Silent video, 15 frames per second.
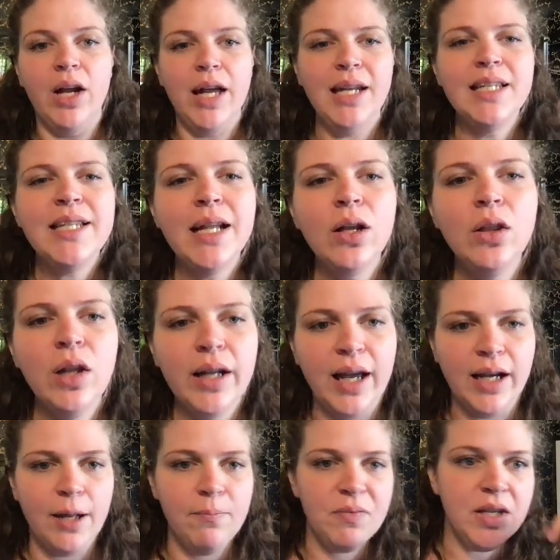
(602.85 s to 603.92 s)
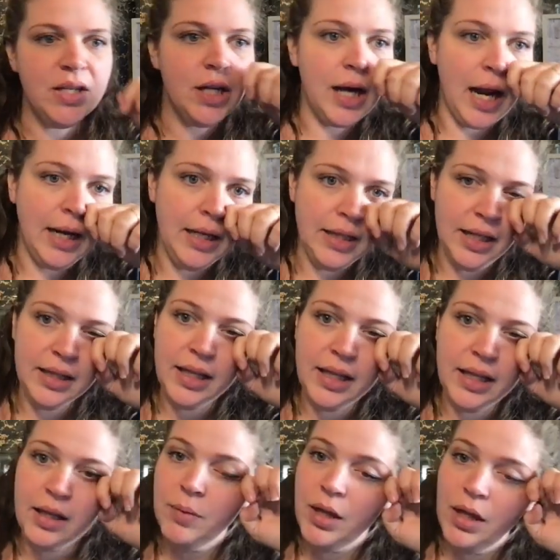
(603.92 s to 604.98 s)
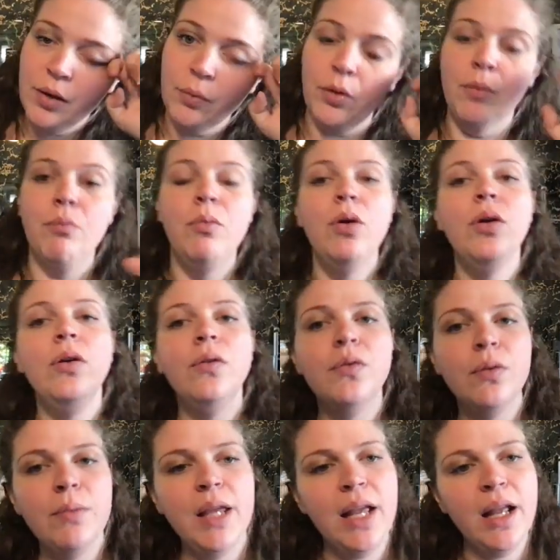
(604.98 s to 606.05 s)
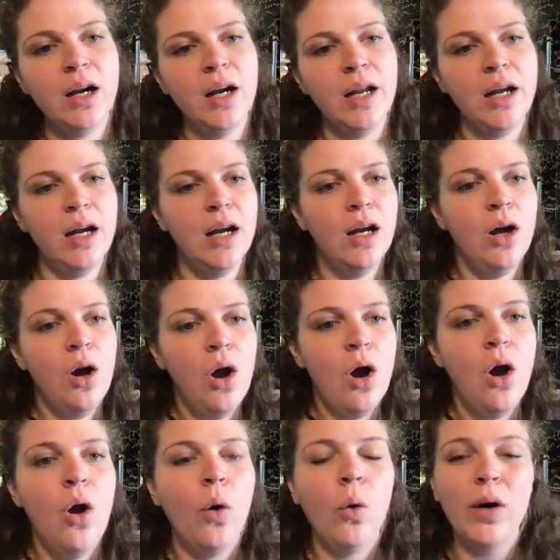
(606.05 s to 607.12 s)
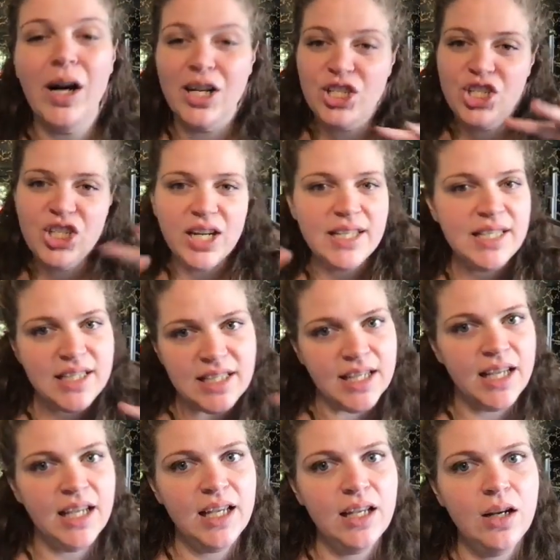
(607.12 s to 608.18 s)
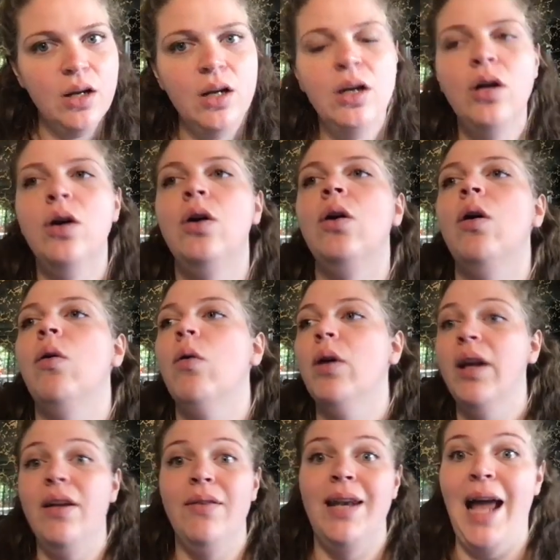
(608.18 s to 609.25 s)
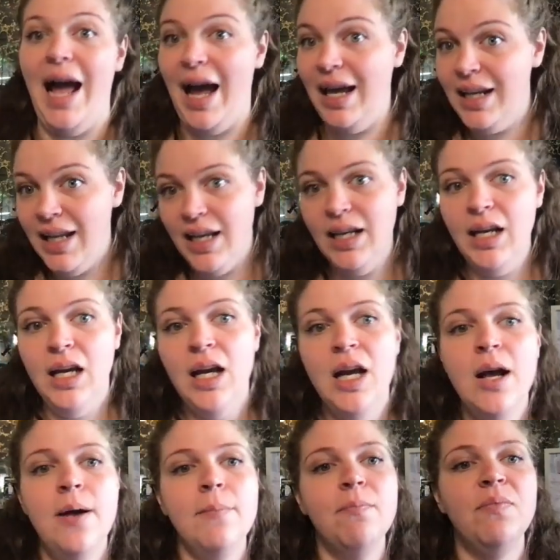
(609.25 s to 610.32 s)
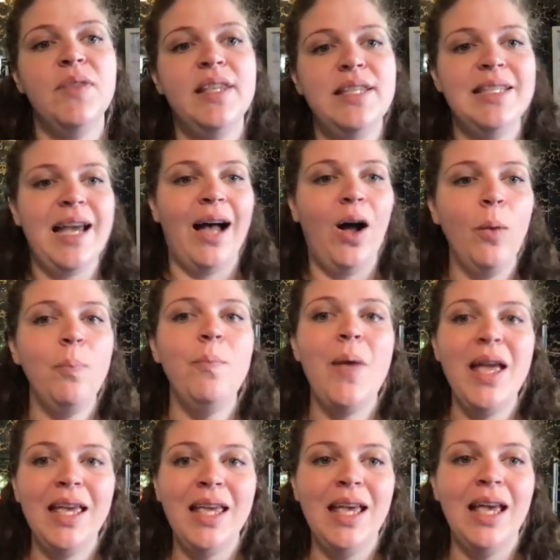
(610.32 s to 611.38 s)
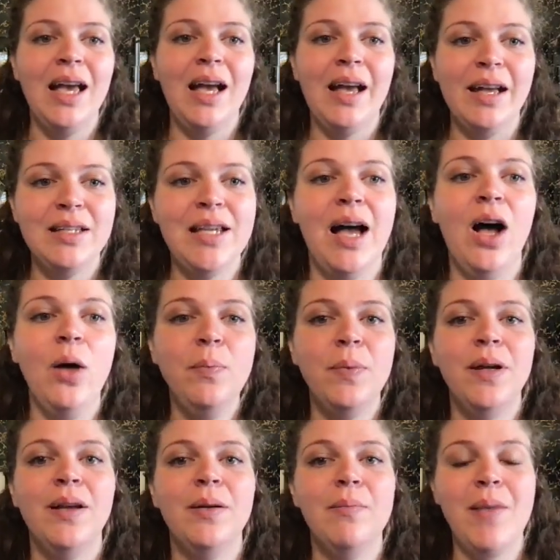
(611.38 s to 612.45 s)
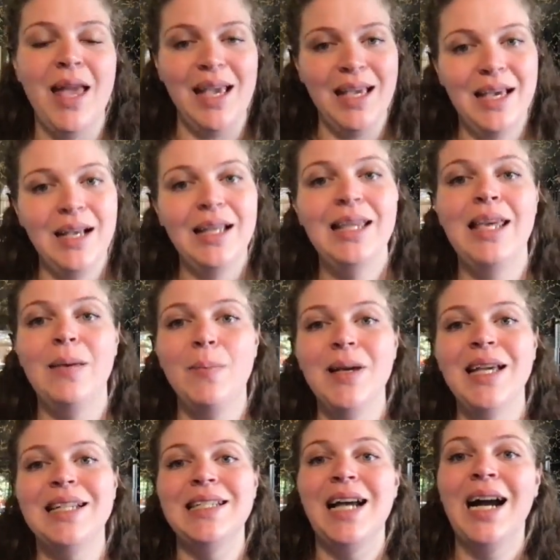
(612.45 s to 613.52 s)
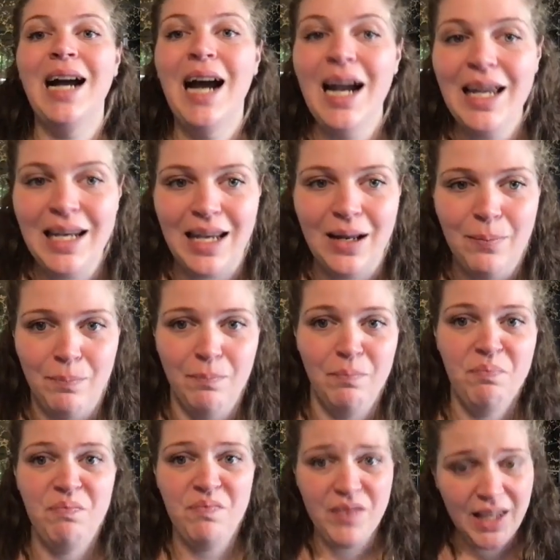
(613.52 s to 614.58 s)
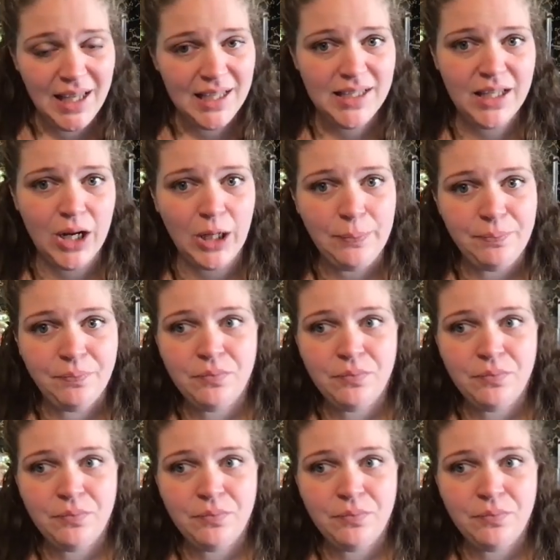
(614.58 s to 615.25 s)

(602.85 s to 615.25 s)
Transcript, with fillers: Kind of take a look at it. Is there anything that can be removed from the area or adjusted or even added to help making to help make keeping it tidy easier?